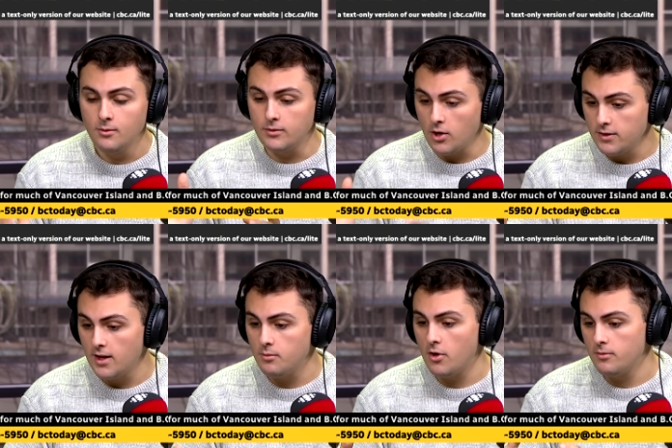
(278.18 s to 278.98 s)
We've got
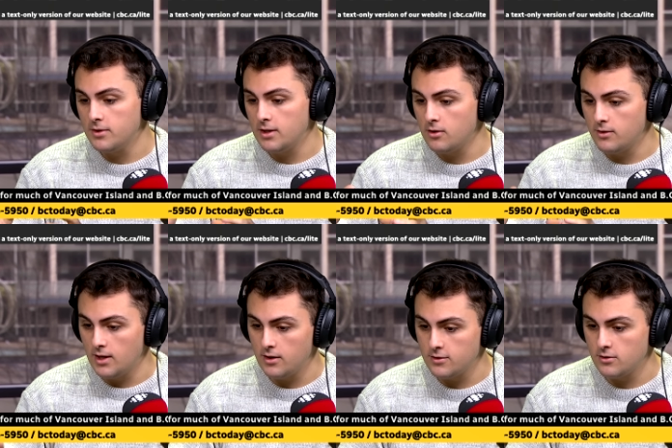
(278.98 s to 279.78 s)
that bomb cyclone that
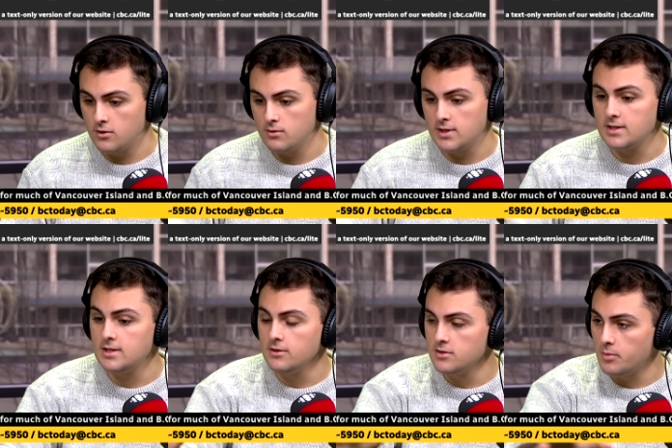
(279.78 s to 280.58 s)
hit us on Tuesday
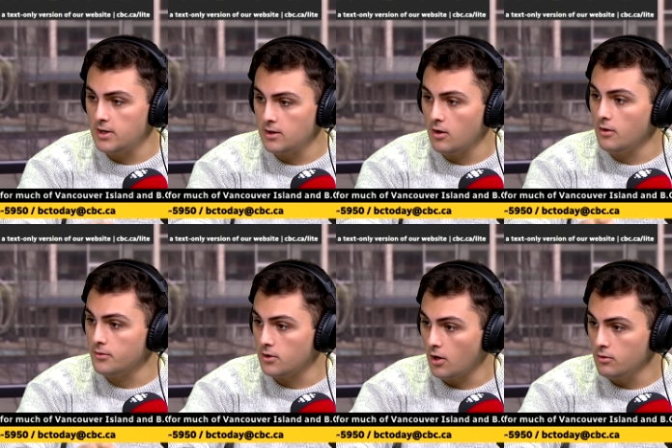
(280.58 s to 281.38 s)
still spinning off
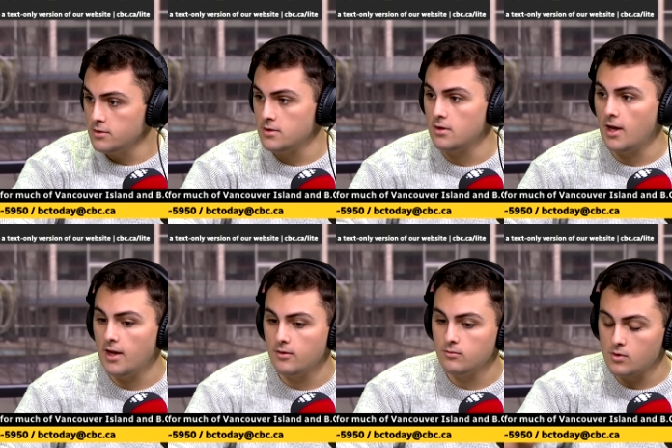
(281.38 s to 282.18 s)
the coast,
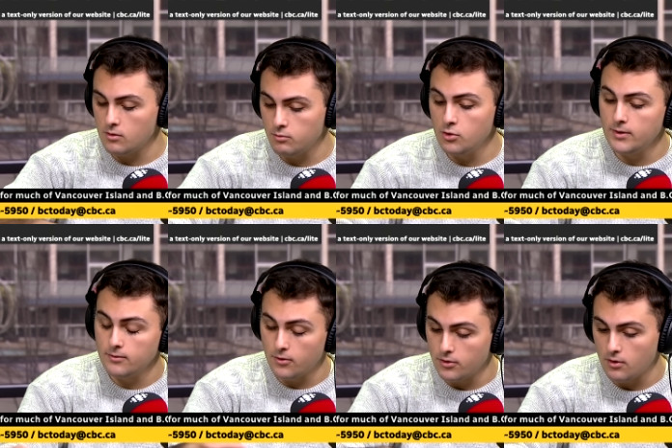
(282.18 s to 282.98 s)
uh, moving
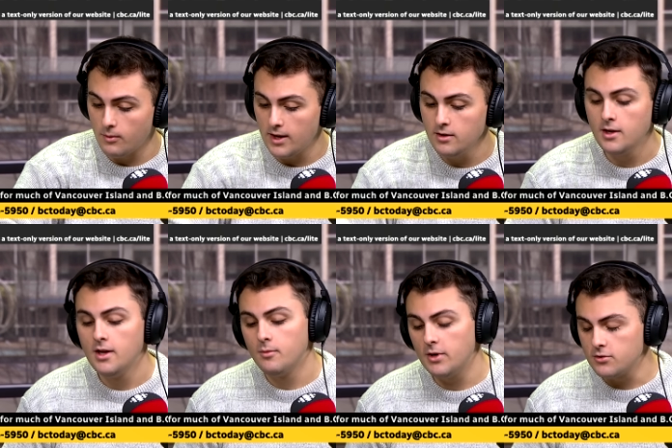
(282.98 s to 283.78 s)
further away,
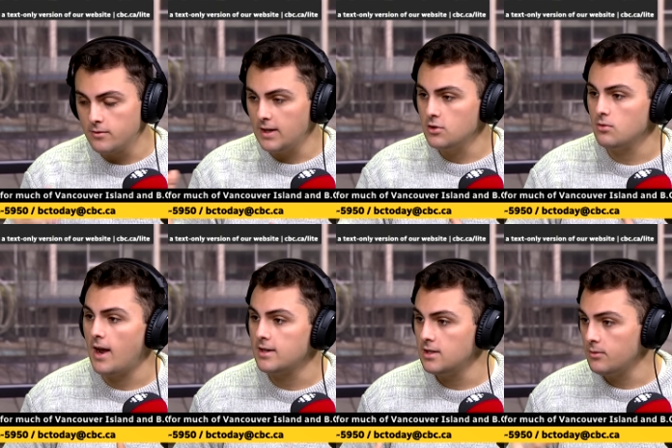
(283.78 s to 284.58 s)
but sort of
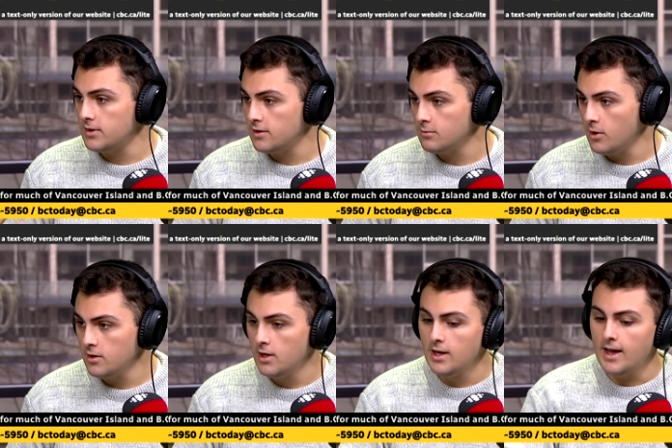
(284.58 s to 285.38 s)
interacting with this one.
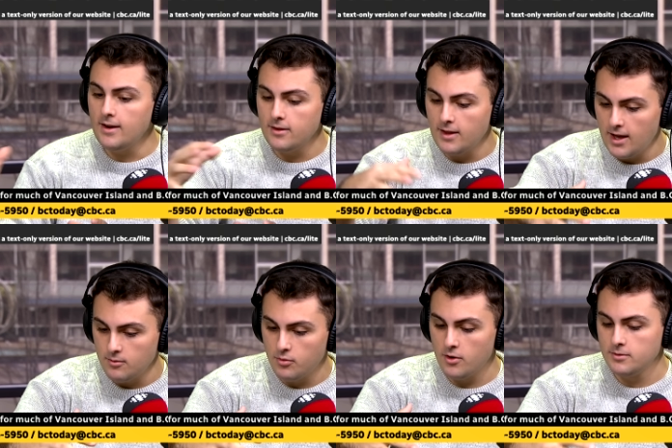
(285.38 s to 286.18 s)
And
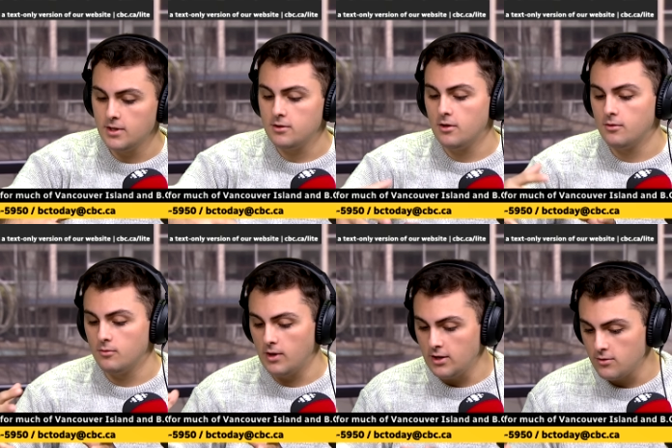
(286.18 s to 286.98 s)
that bomb cyclone
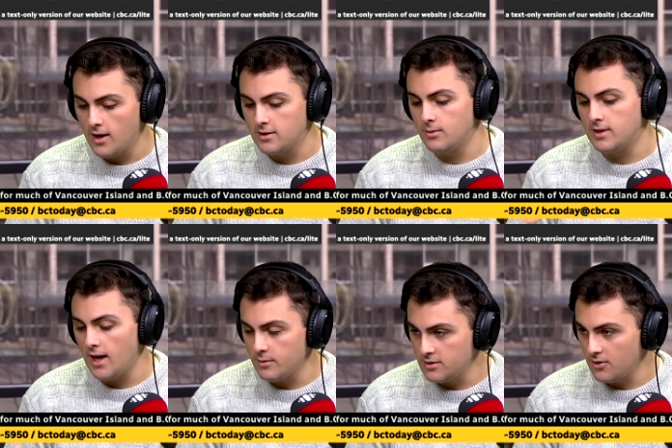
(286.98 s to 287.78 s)
interacting with the
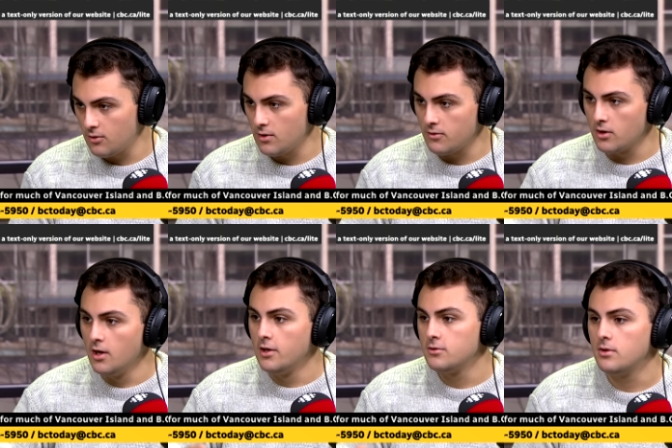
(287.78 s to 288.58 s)
atmospheric river
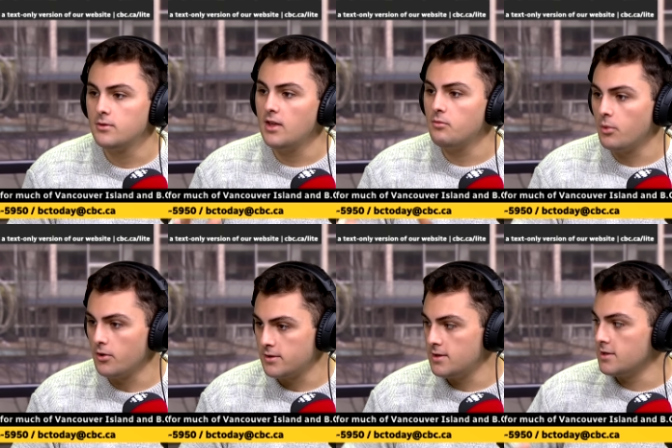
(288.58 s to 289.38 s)
sort of gave
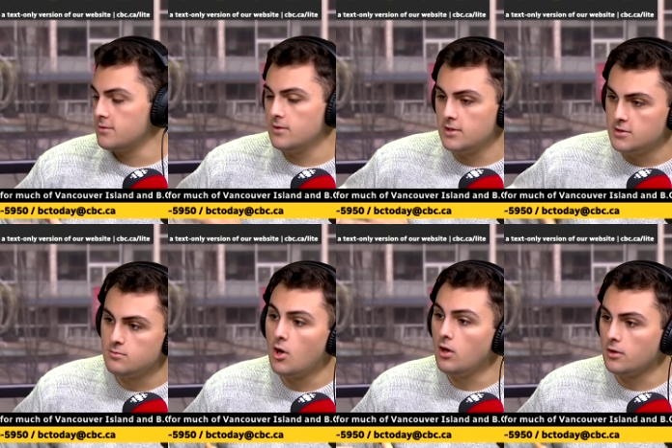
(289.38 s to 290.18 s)
birth to this, this
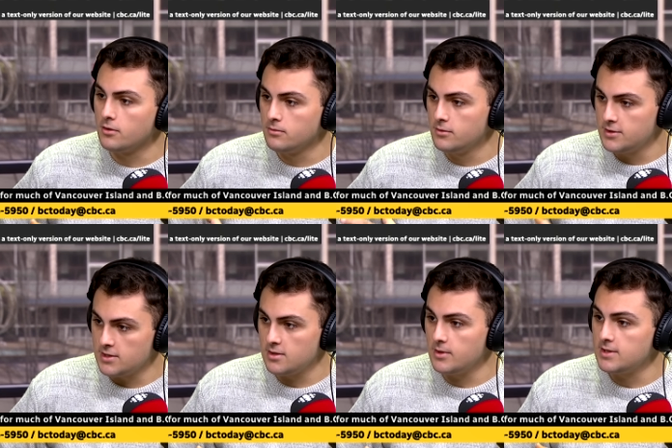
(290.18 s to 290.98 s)
smaller
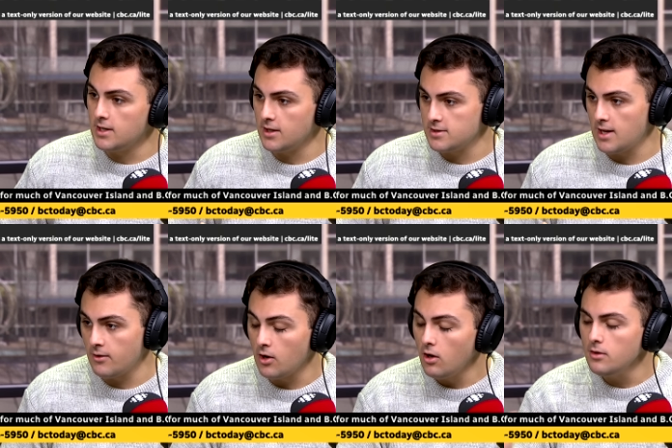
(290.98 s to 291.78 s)
system that's hitting us now.
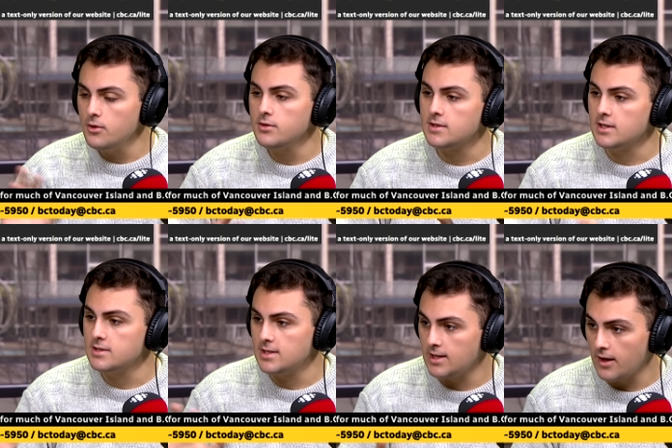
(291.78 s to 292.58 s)
And all of those things
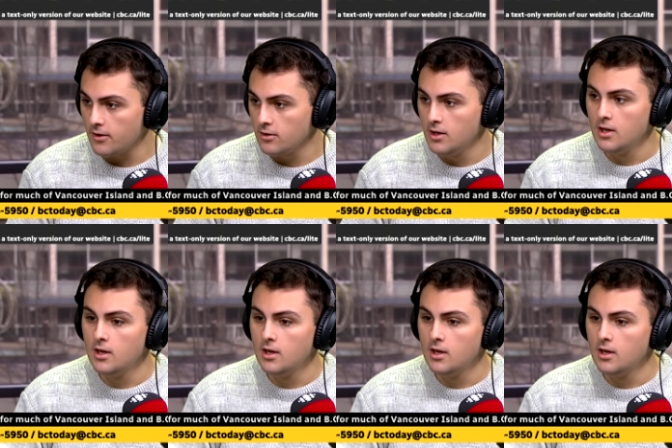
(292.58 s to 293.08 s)
together